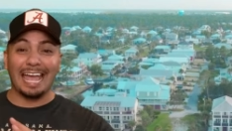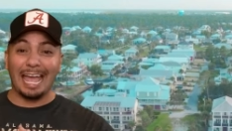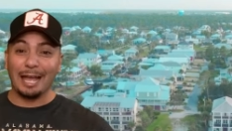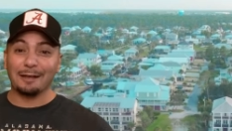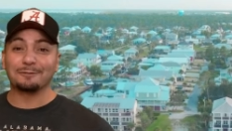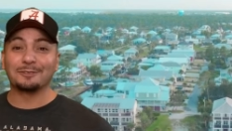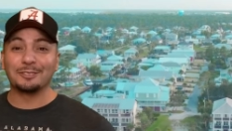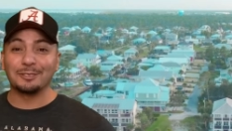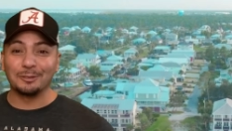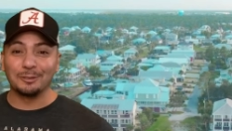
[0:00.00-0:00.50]

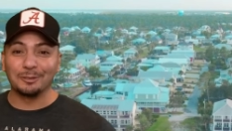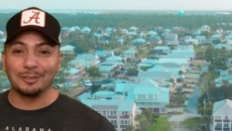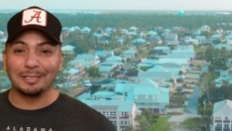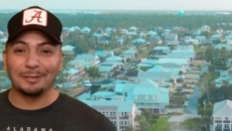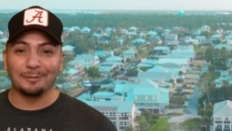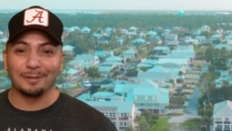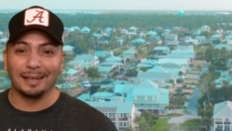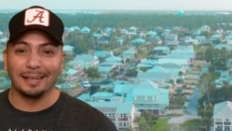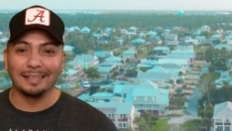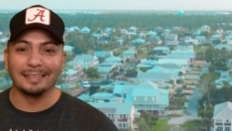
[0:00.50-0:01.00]
absolutely
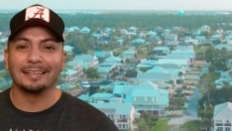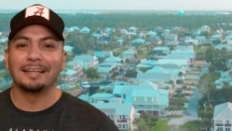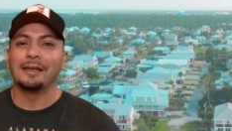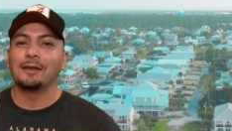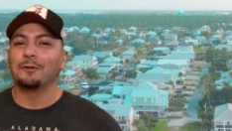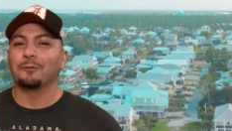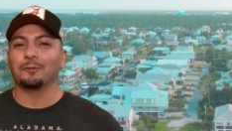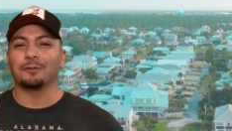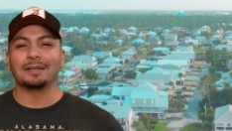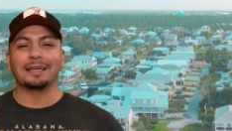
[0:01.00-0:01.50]
right.
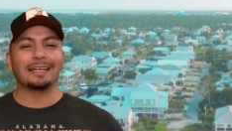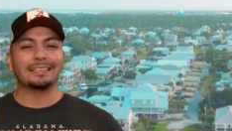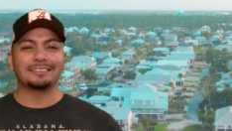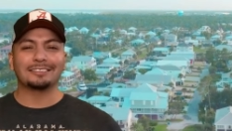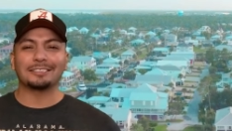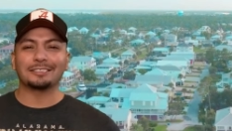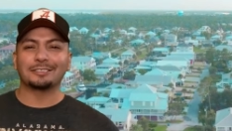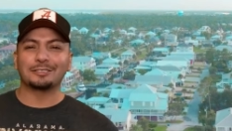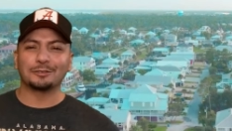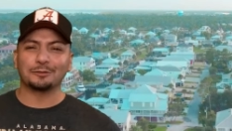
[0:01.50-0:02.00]
We're not
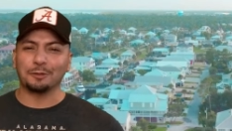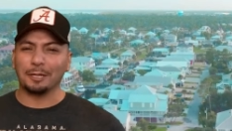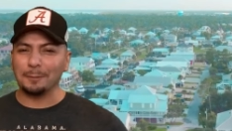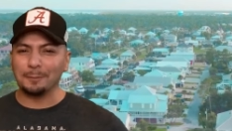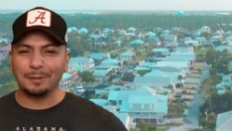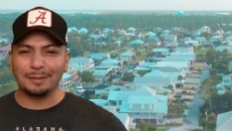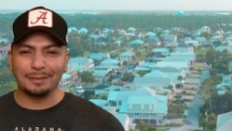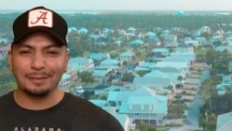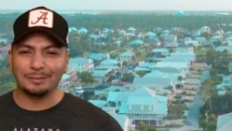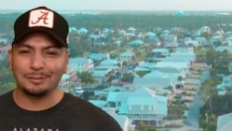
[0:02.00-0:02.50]
just
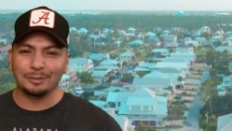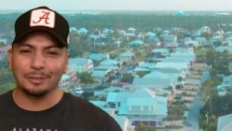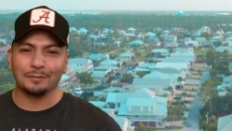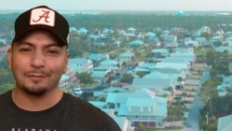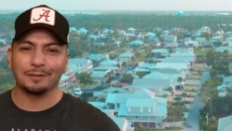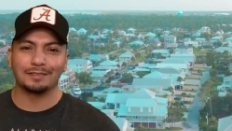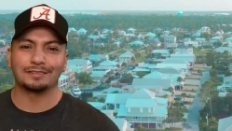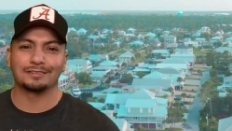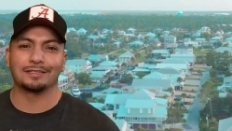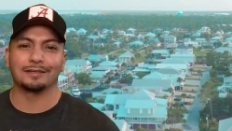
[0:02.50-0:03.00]
scraping the
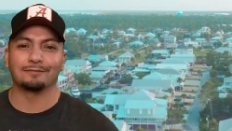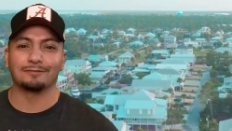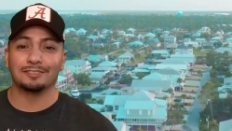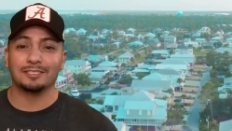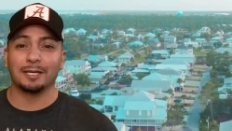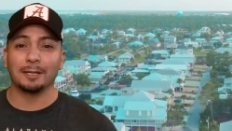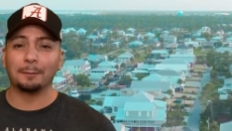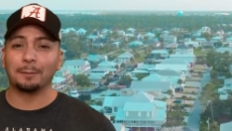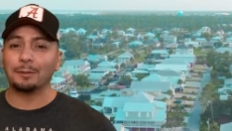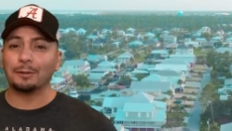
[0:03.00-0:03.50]
surface of
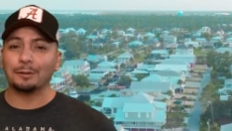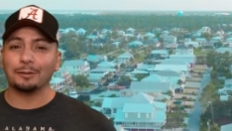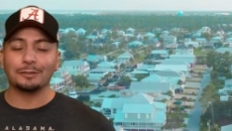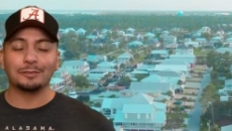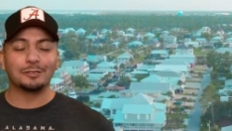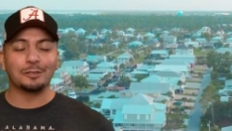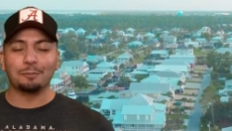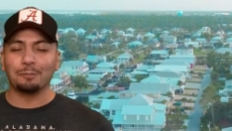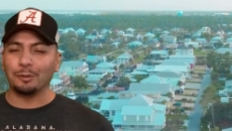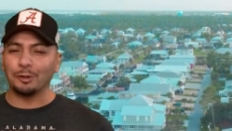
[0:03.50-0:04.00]
typical
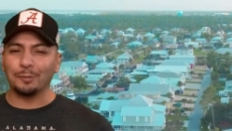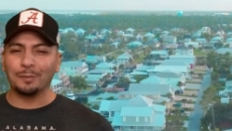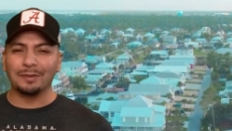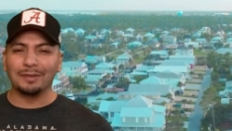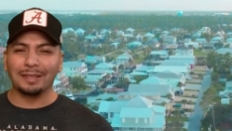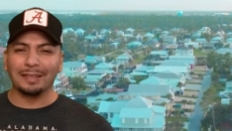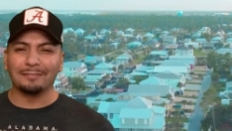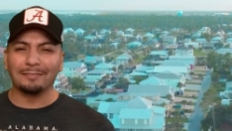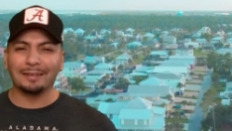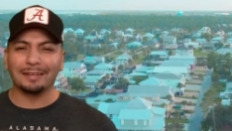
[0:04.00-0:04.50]
suburban
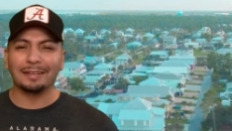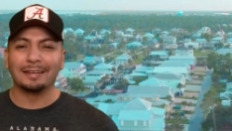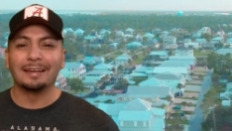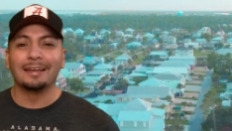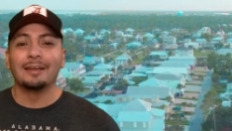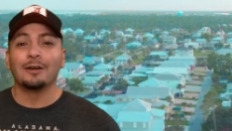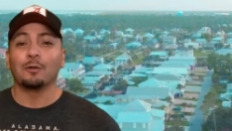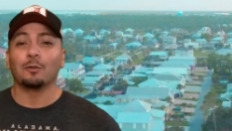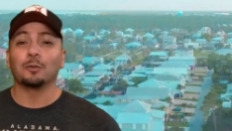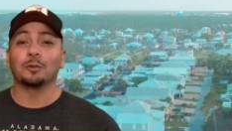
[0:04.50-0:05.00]
living.
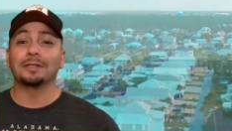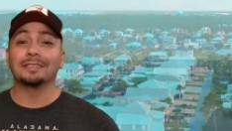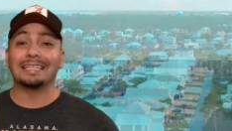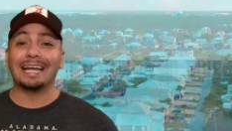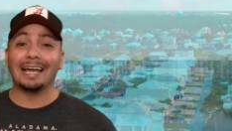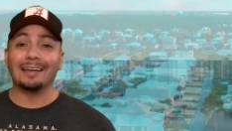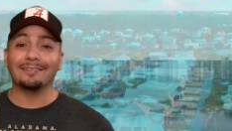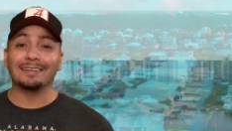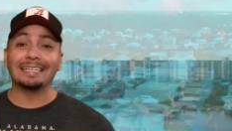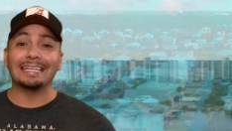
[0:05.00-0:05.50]
We're
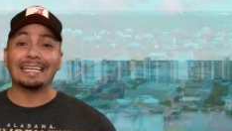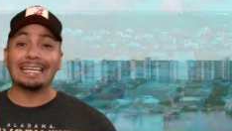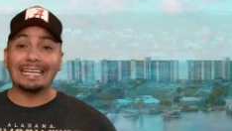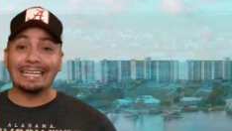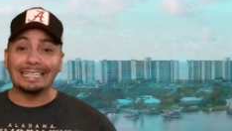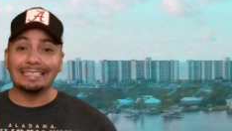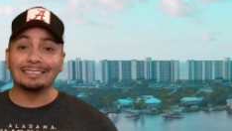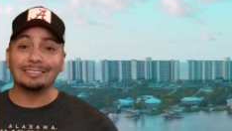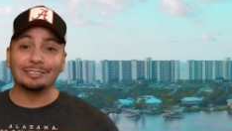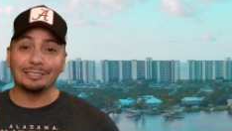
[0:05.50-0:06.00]
diving
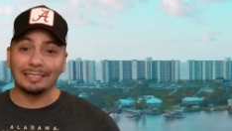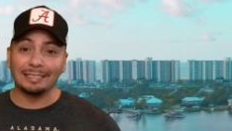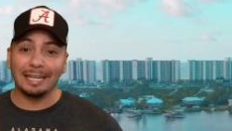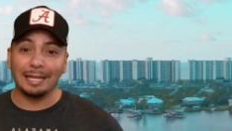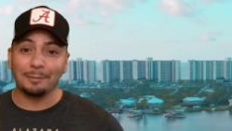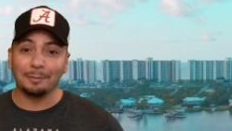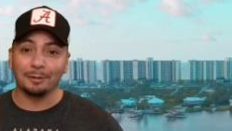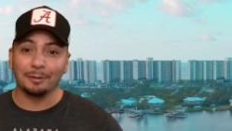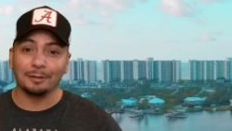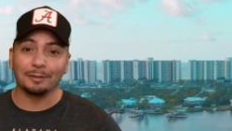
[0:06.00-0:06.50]
into
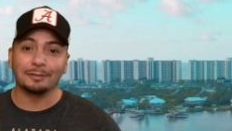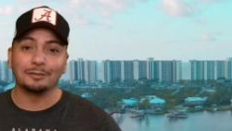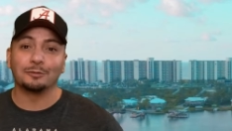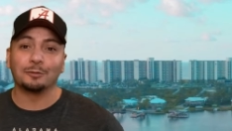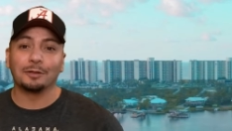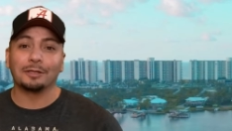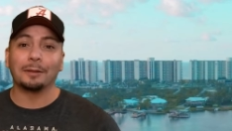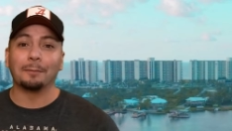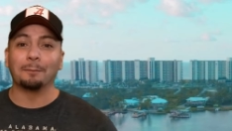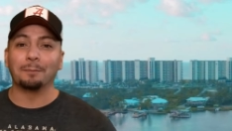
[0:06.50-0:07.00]
neighborhoods
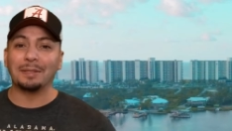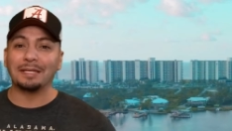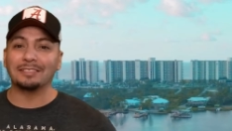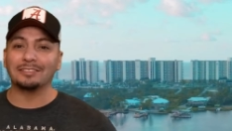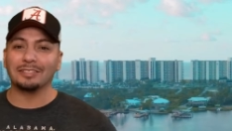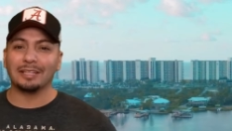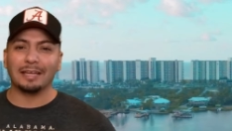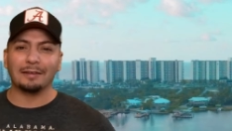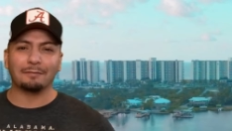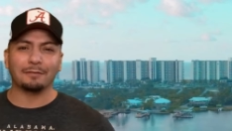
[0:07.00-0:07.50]
where the
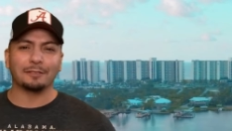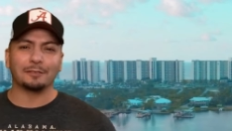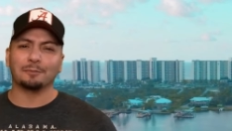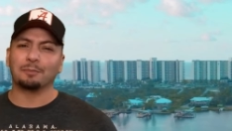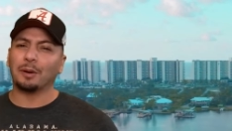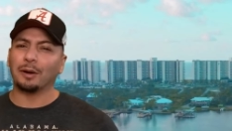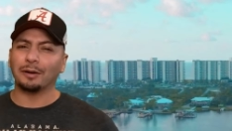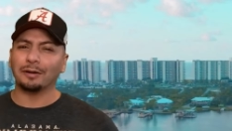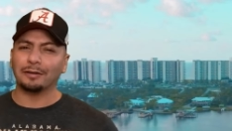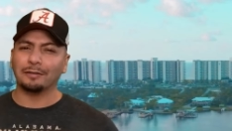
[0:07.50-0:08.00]
beach life is
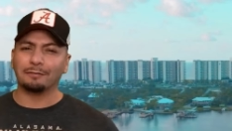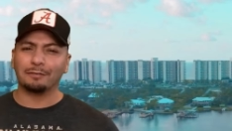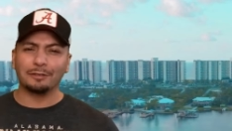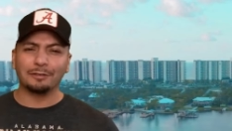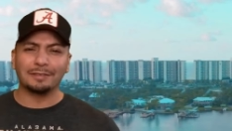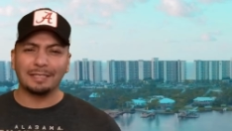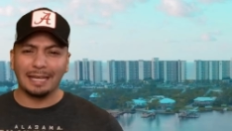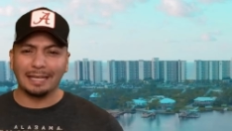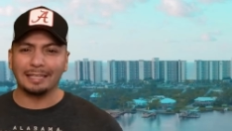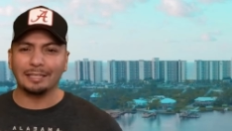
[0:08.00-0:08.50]
part of your
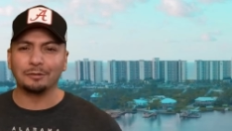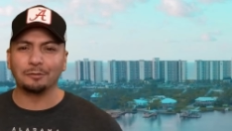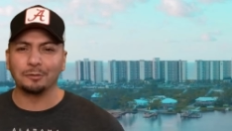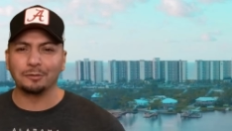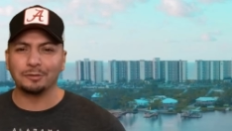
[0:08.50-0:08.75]
daily